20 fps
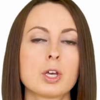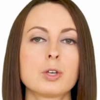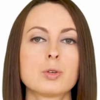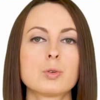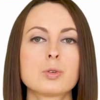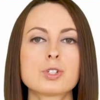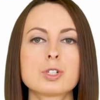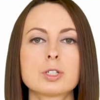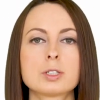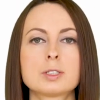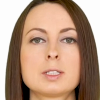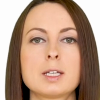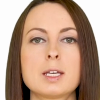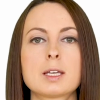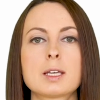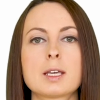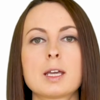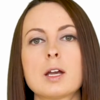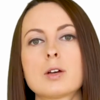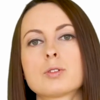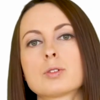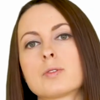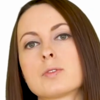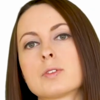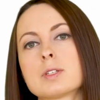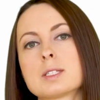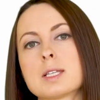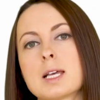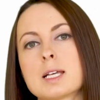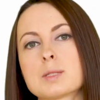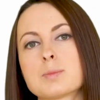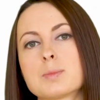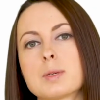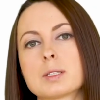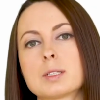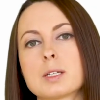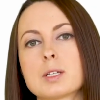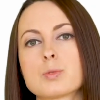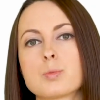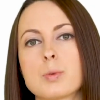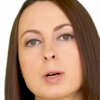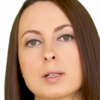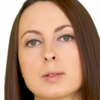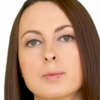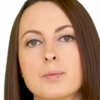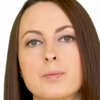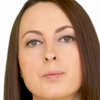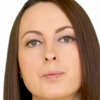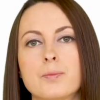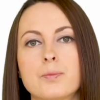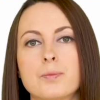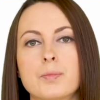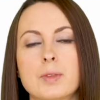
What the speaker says: you shall take care of this aspect as well.